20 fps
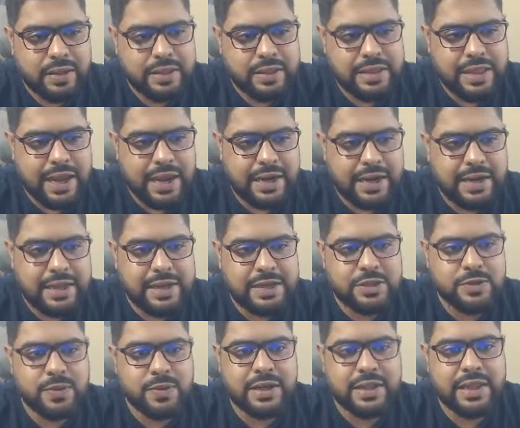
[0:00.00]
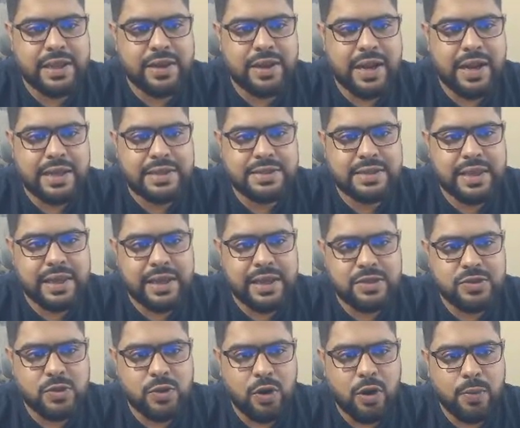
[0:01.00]
That is what they are asking.
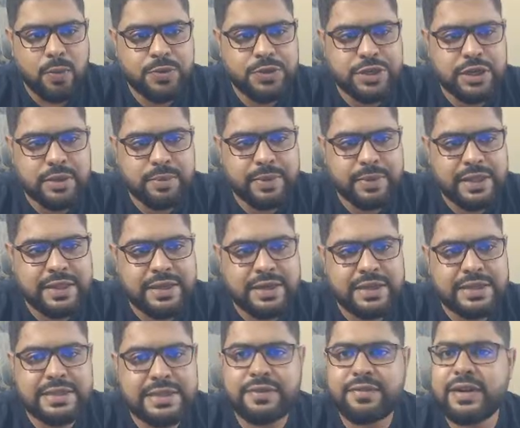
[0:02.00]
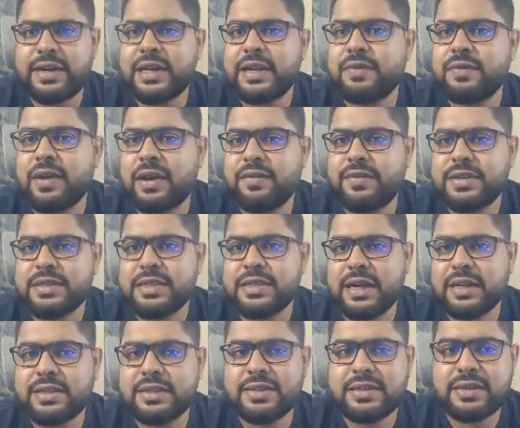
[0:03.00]
So option B, 375 is the
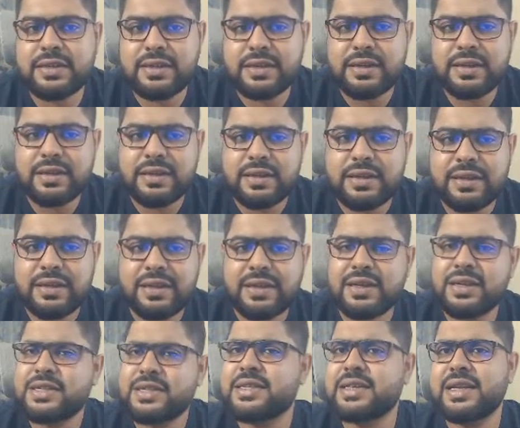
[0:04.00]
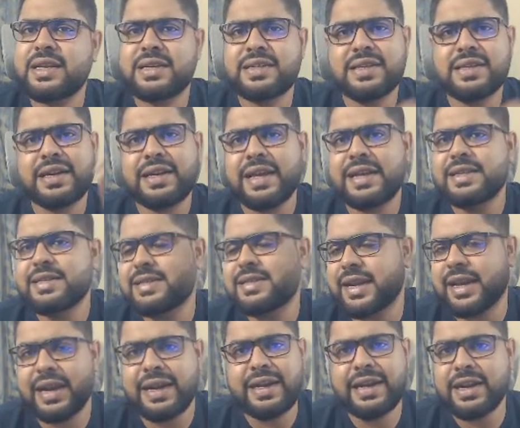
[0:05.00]
answer. It's a
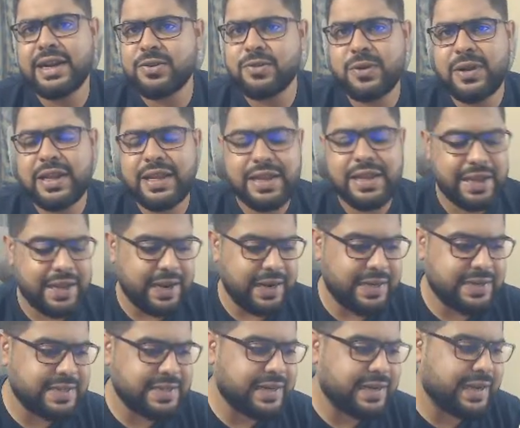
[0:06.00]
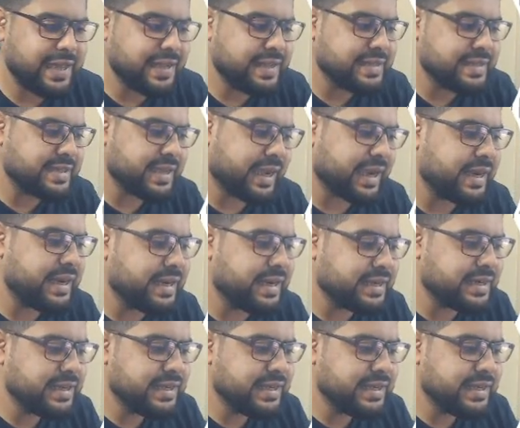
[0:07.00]
10-seconder. It's a 10-seconder.